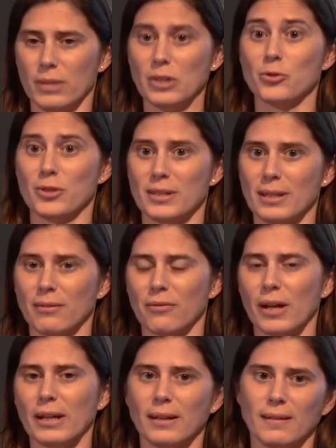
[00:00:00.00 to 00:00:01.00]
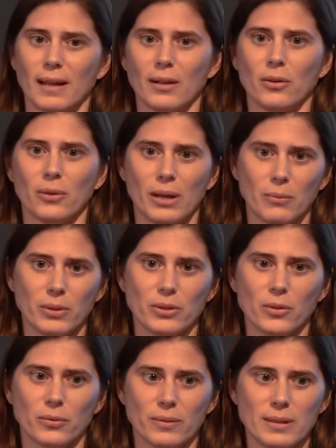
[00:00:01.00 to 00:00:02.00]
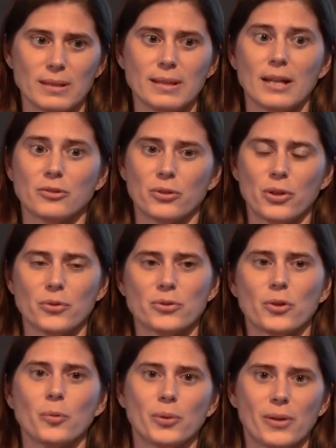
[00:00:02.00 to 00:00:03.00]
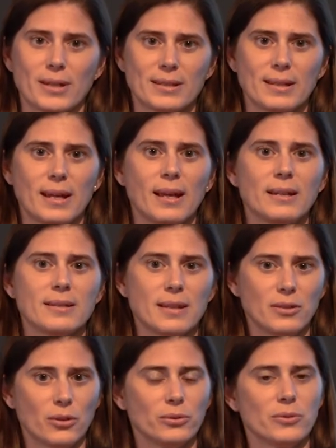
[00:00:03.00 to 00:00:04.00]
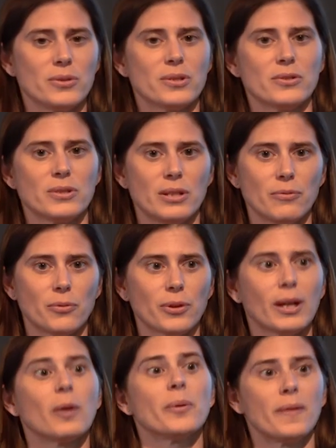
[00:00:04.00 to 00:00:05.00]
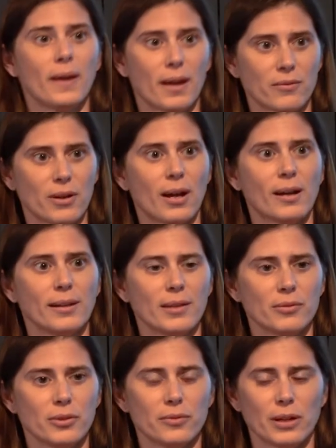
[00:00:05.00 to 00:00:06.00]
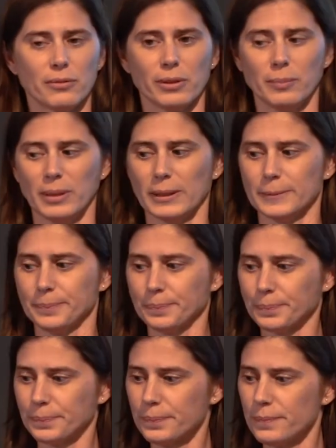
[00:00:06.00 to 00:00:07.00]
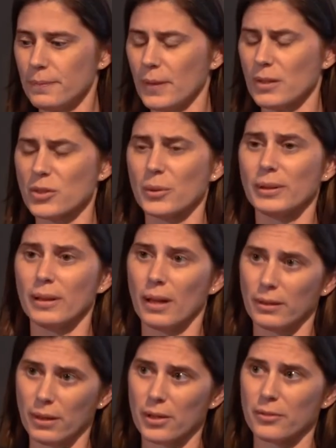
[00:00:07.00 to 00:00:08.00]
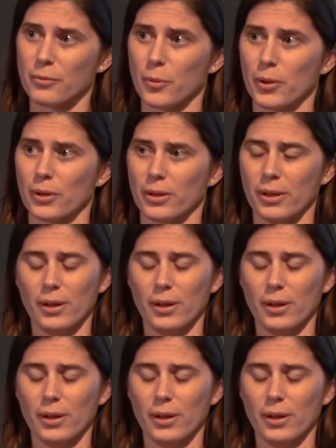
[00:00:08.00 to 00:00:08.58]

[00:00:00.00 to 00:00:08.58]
interesting finding that, okay, we don't, these natural hosts don't progress to AIDS, they don't lose their C D four count, but they have a high level of viremia. So a, a lot of work